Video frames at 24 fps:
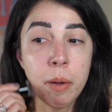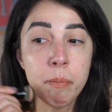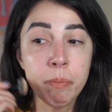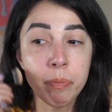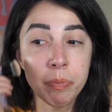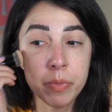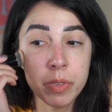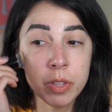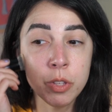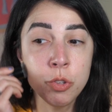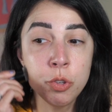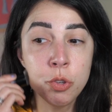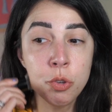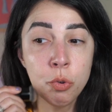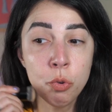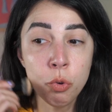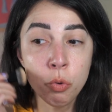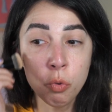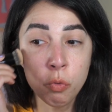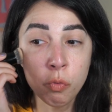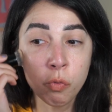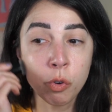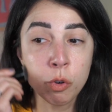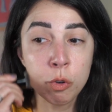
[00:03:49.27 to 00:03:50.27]

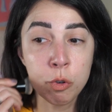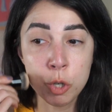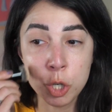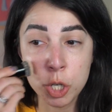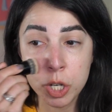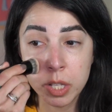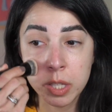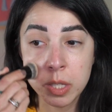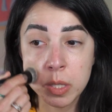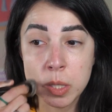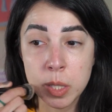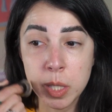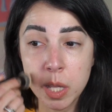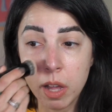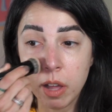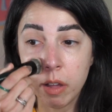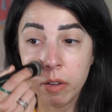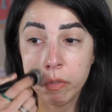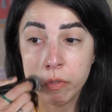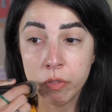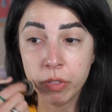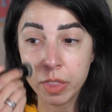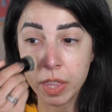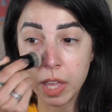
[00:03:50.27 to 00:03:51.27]
new versions
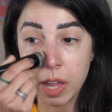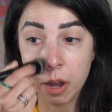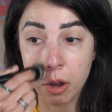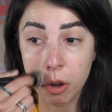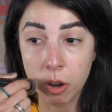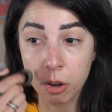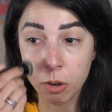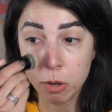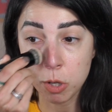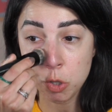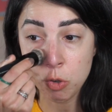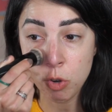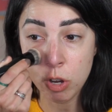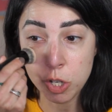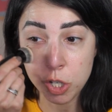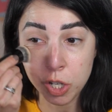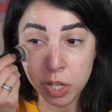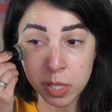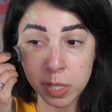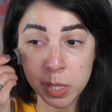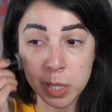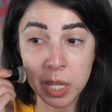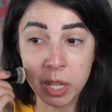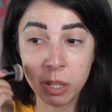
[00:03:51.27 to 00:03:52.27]
of their stretch
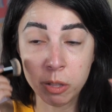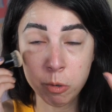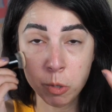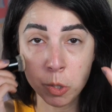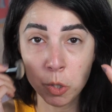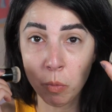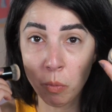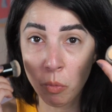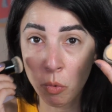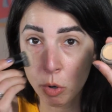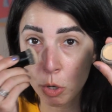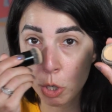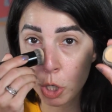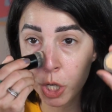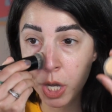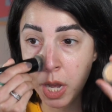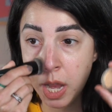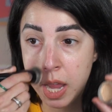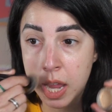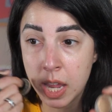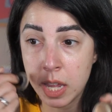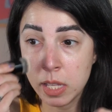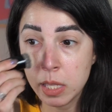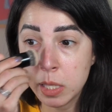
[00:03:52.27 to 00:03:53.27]
concealer, so more
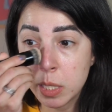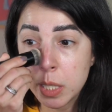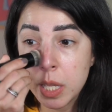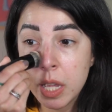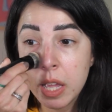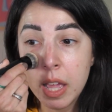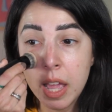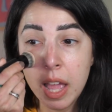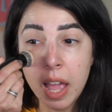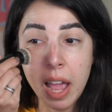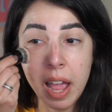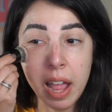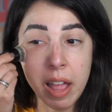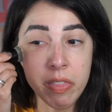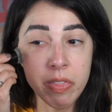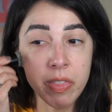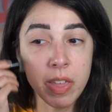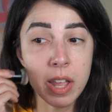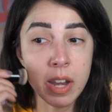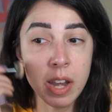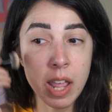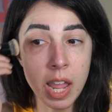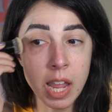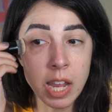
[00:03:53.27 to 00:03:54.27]
shades, and
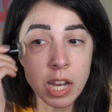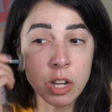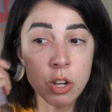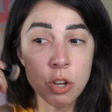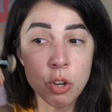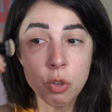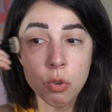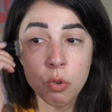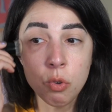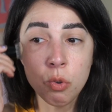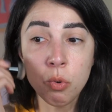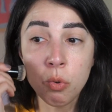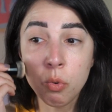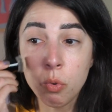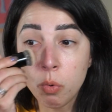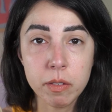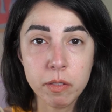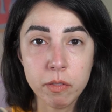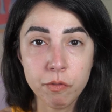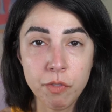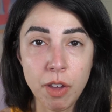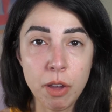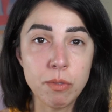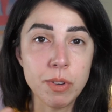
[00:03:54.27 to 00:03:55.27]
then a new
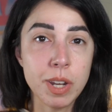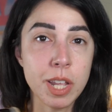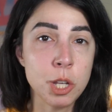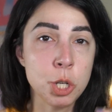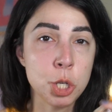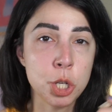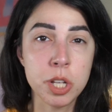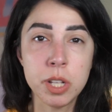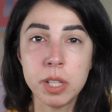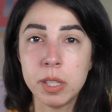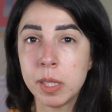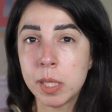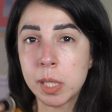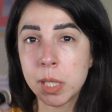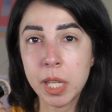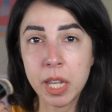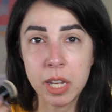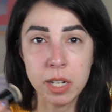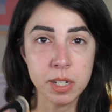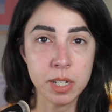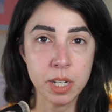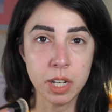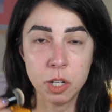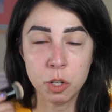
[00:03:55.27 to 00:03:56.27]
foundation
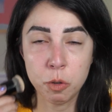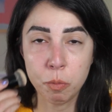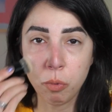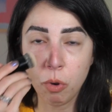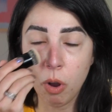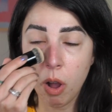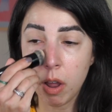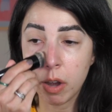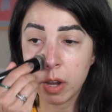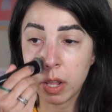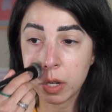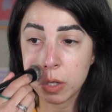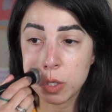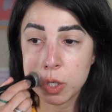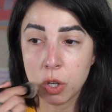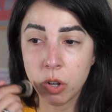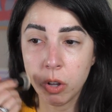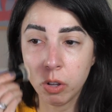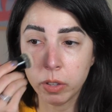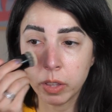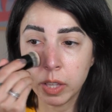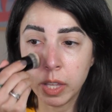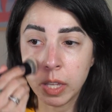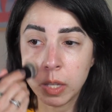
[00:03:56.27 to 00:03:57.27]
skin tint product
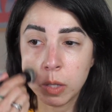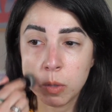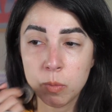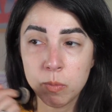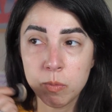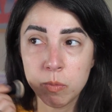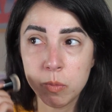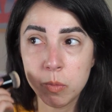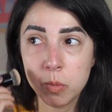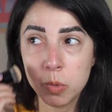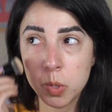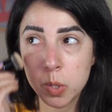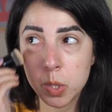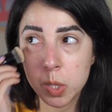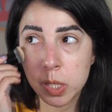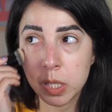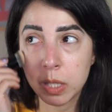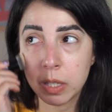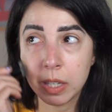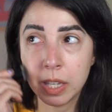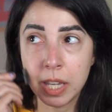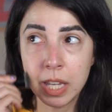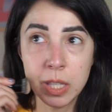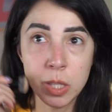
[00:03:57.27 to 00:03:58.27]
called like
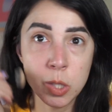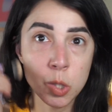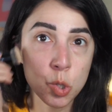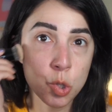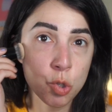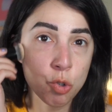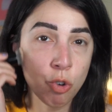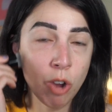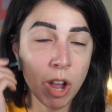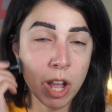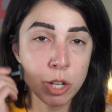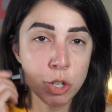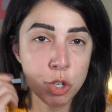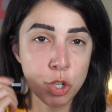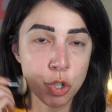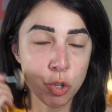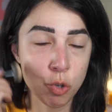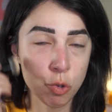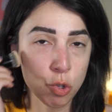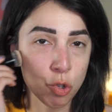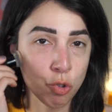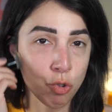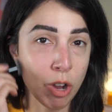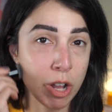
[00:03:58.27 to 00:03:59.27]
Skin Stretch or
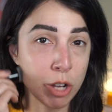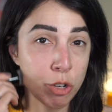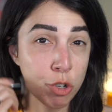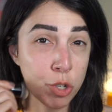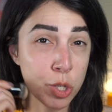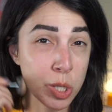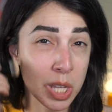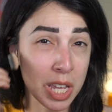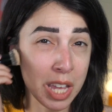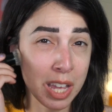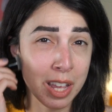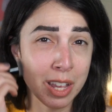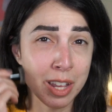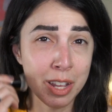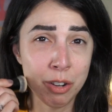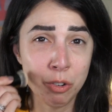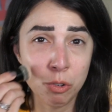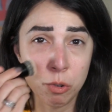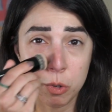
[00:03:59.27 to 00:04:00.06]
Stretch Skin or